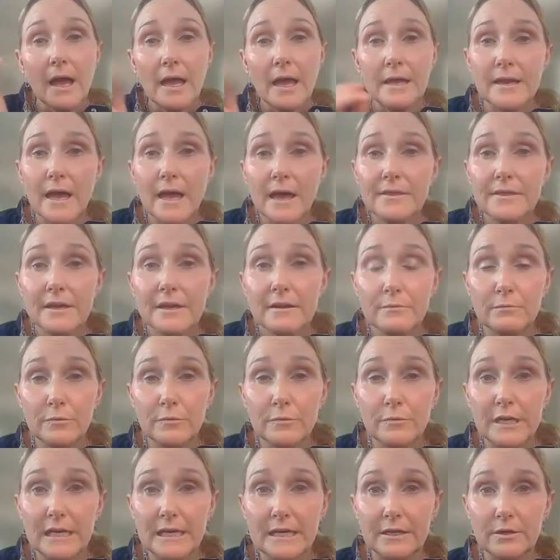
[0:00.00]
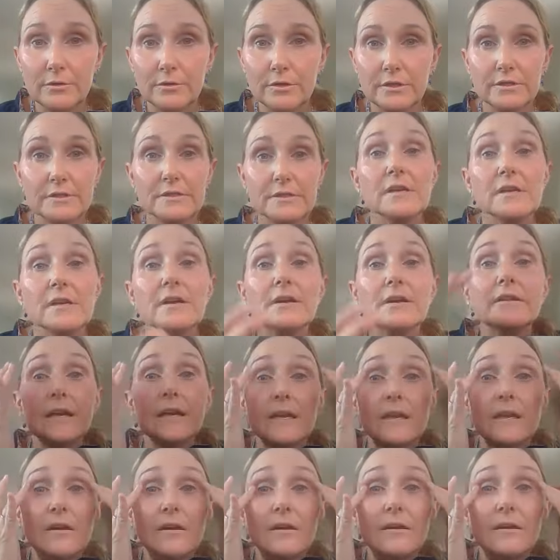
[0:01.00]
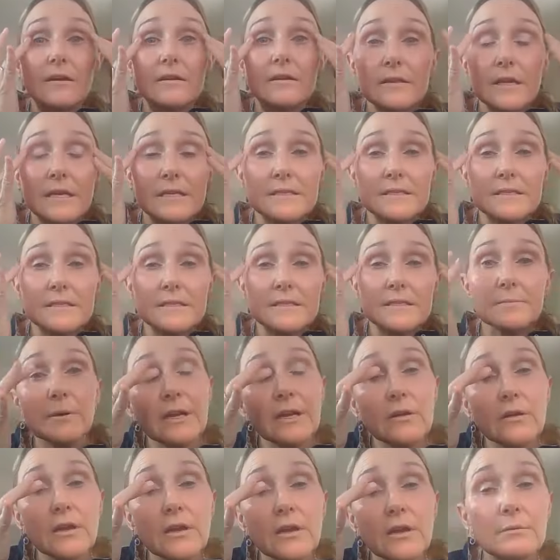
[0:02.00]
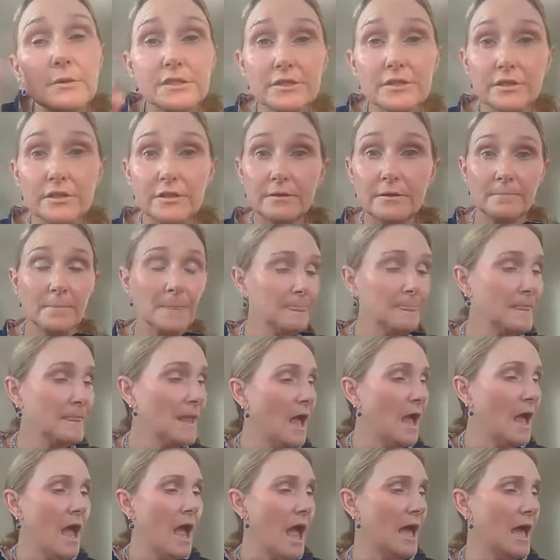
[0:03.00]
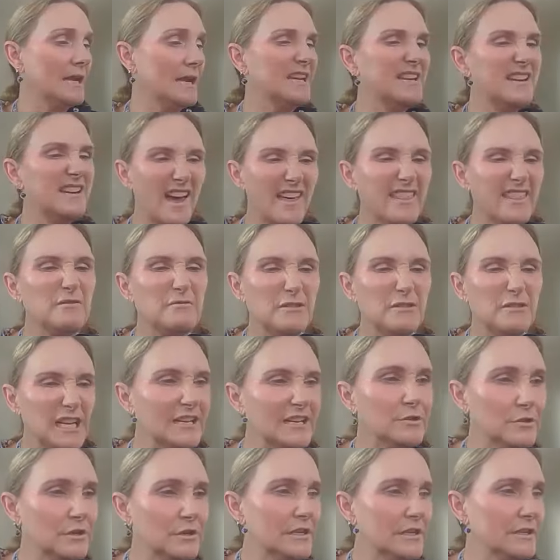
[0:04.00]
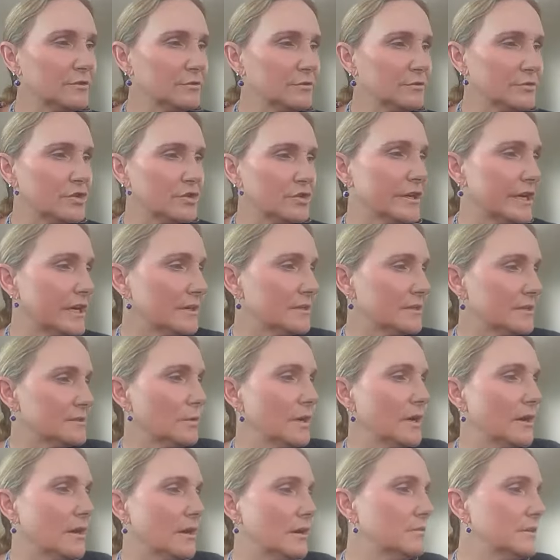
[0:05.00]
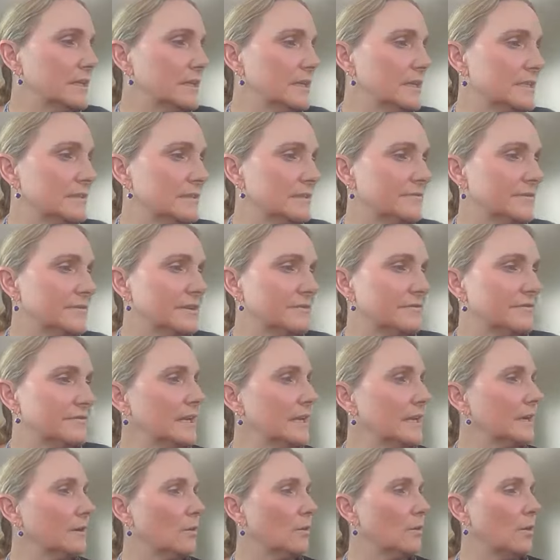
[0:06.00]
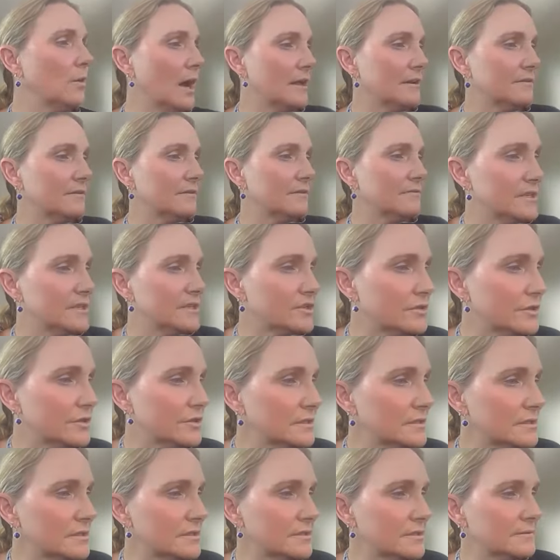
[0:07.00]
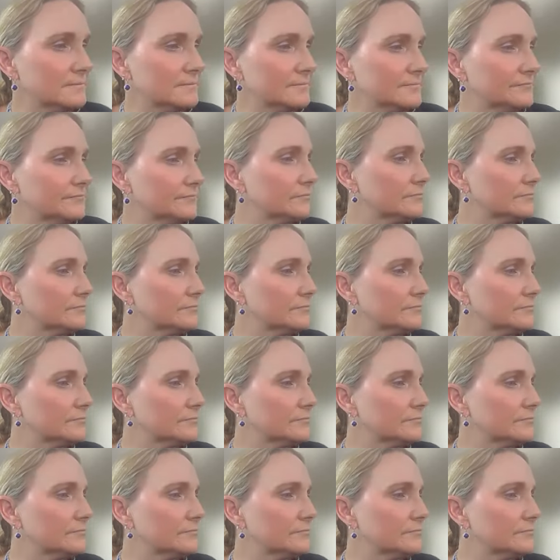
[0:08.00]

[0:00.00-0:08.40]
Another really good, so there you go, that's probably all I would do. And another really good little trick as well is, if you're feeling quite adventurous,